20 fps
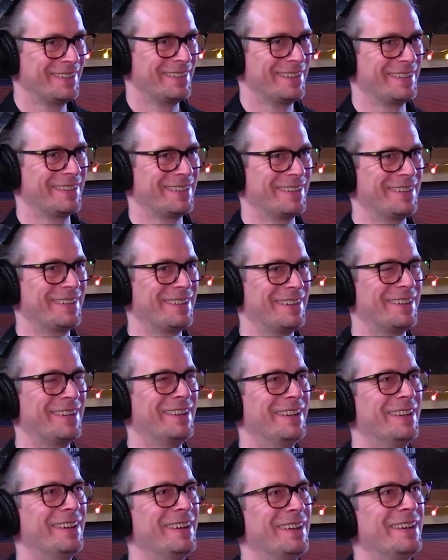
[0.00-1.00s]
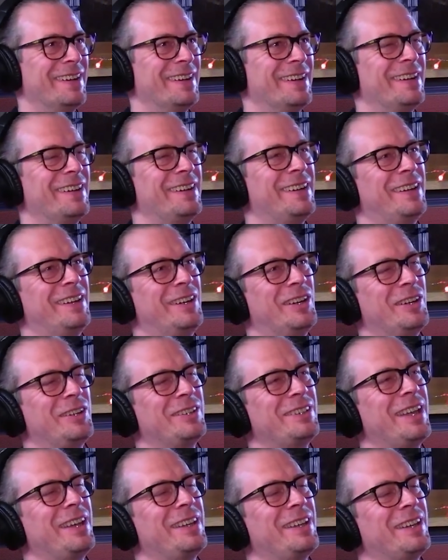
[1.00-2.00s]
Generic.
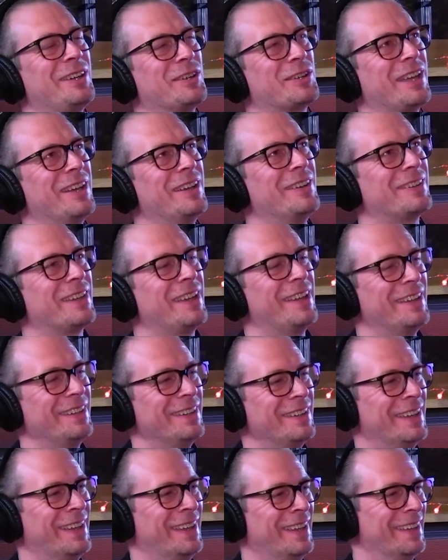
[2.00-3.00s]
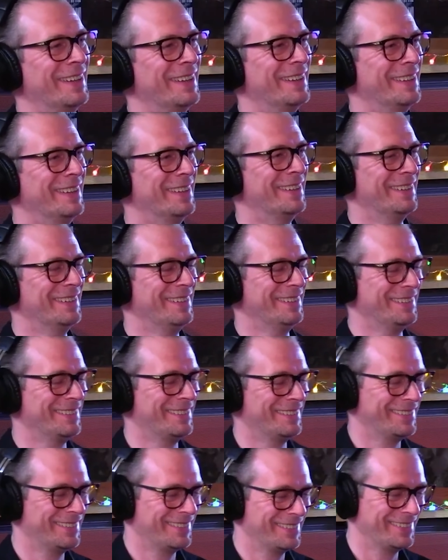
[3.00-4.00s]
I prefer Fredrik's. I
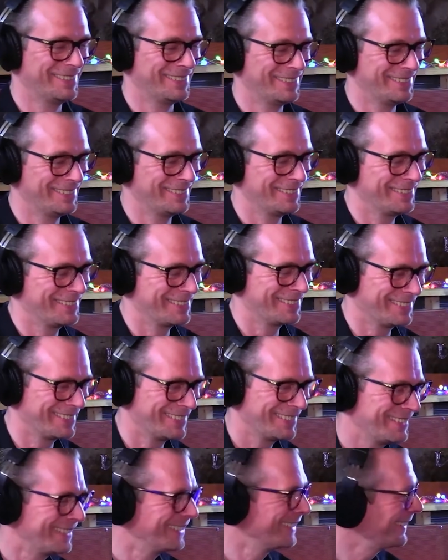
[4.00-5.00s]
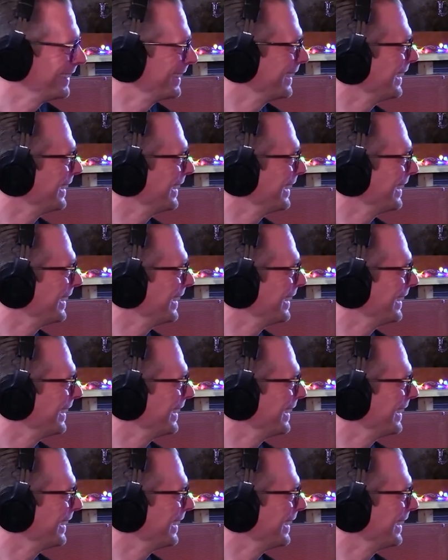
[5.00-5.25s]
prefer his way. It's much more